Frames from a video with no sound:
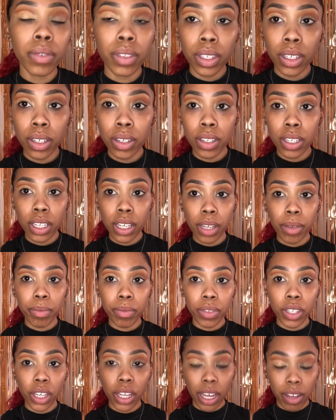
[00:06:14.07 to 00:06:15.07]
You see,
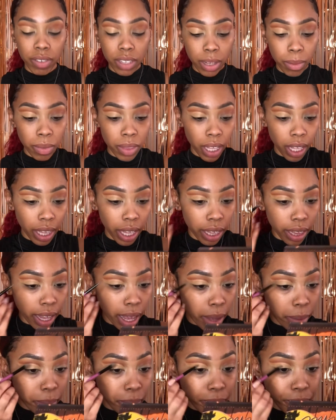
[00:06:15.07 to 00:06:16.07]
you have something like
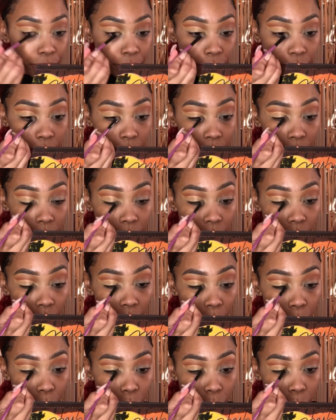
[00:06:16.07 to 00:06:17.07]
that
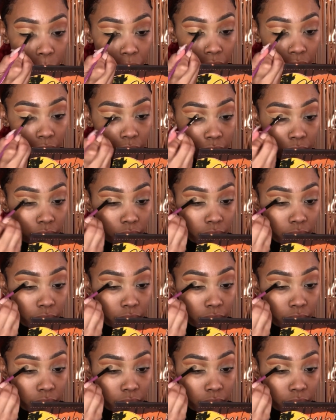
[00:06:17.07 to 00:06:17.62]
when we're done.